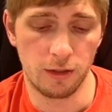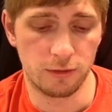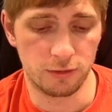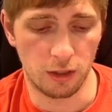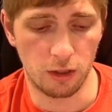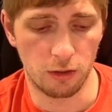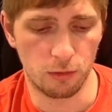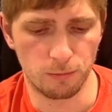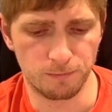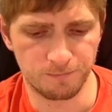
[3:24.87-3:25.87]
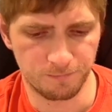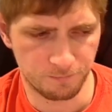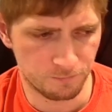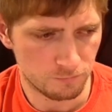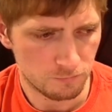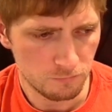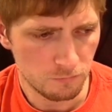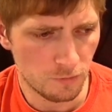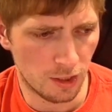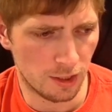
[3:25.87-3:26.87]
So
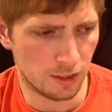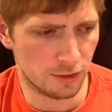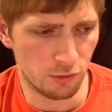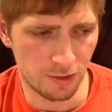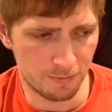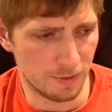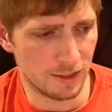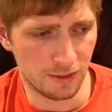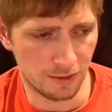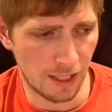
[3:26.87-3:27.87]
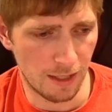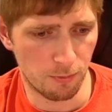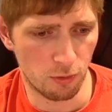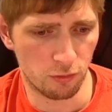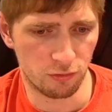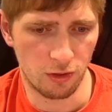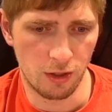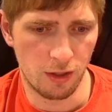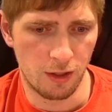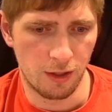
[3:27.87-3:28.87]
uh, the USB cables,
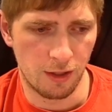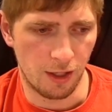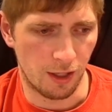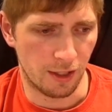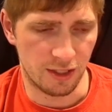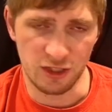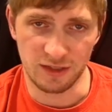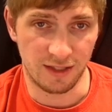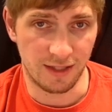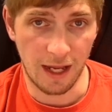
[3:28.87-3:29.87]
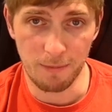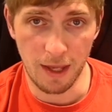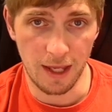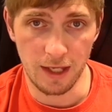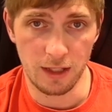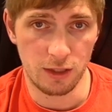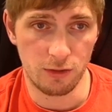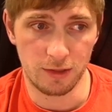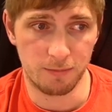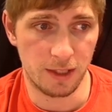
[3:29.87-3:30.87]
uh, it's just a type A,
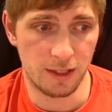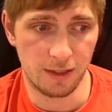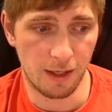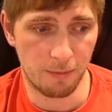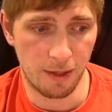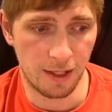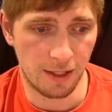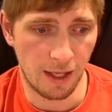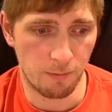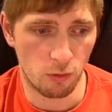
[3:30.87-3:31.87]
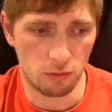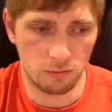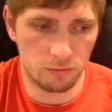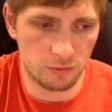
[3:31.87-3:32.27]
USB type A cable.